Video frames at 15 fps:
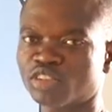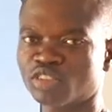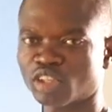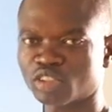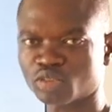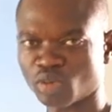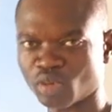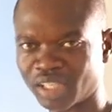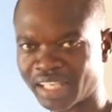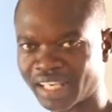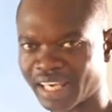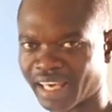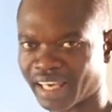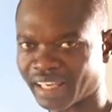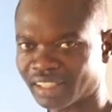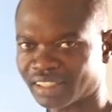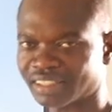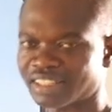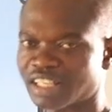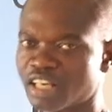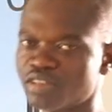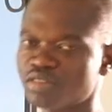Not only
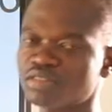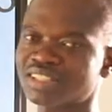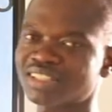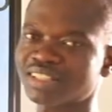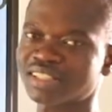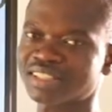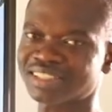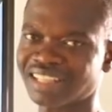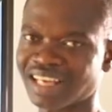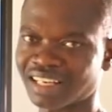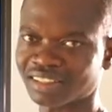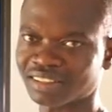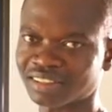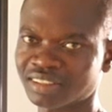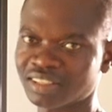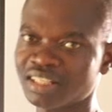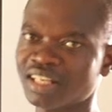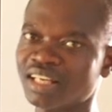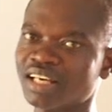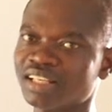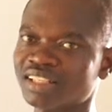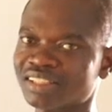air, they use
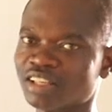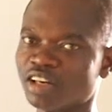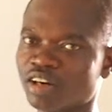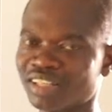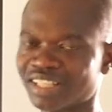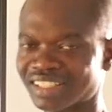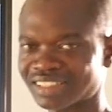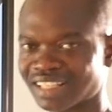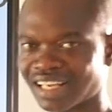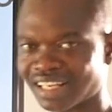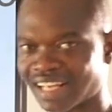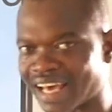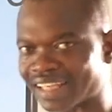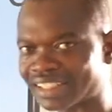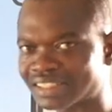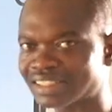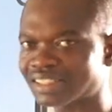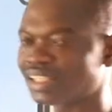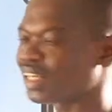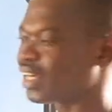sun or the sunlight